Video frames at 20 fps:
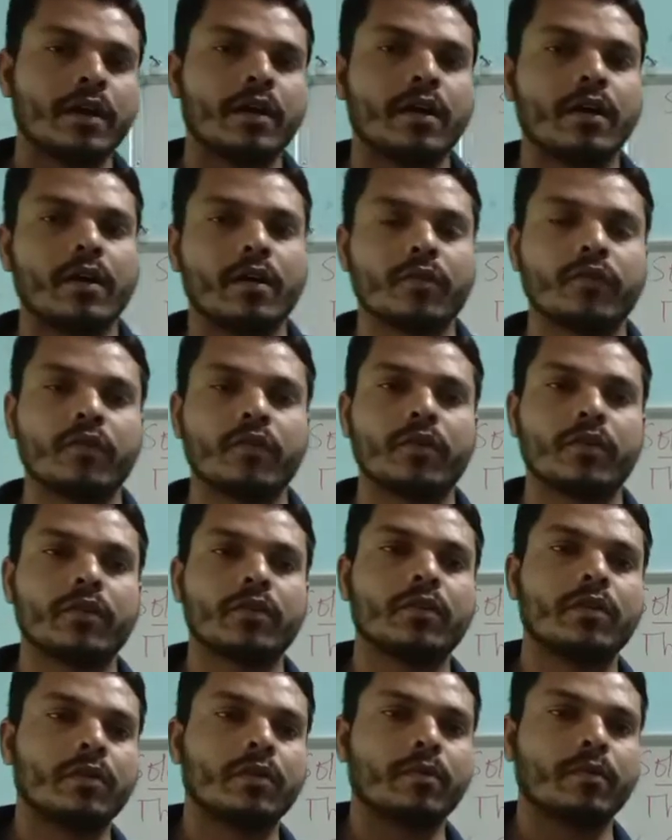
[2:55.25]
or
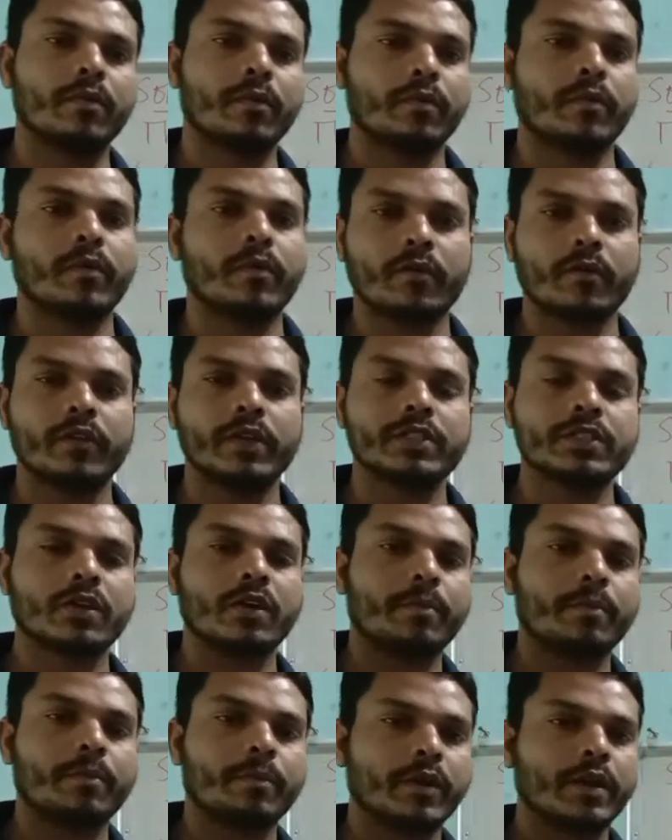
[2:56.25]
for which
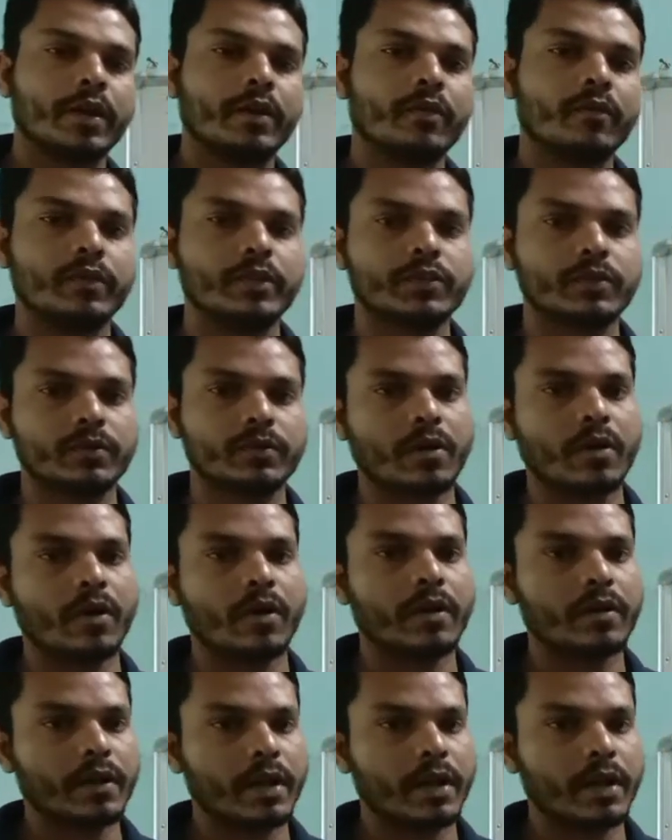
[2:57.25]
component we should call